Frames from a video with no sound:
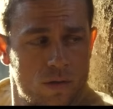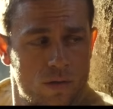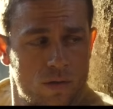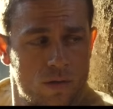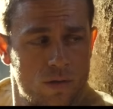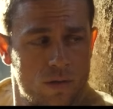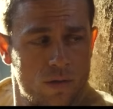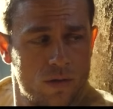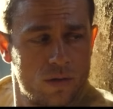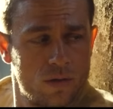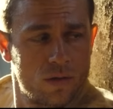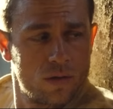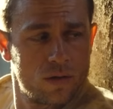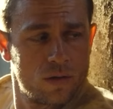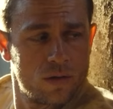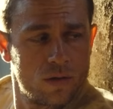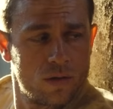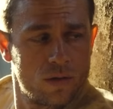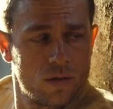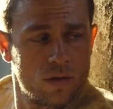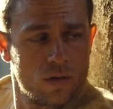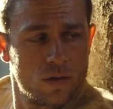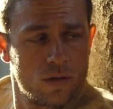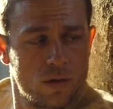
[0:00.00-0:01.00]
It's unlikely
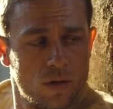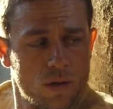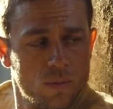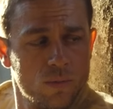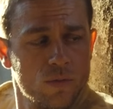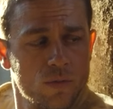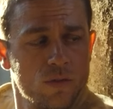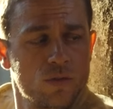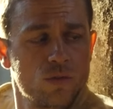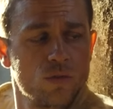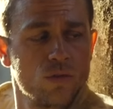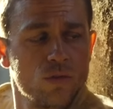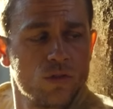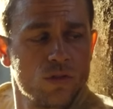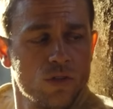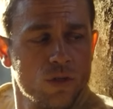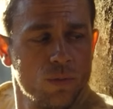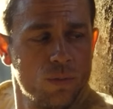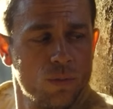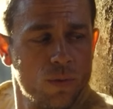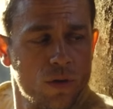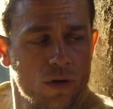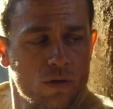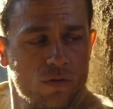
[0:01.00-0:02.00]
she'll spend it trying to
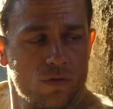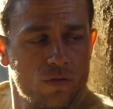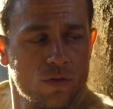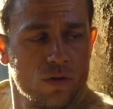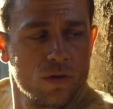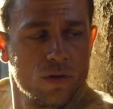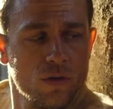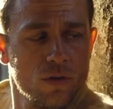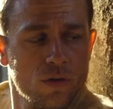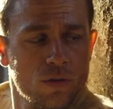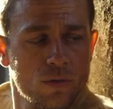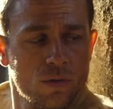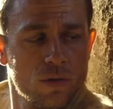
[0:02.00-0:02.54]
get him out.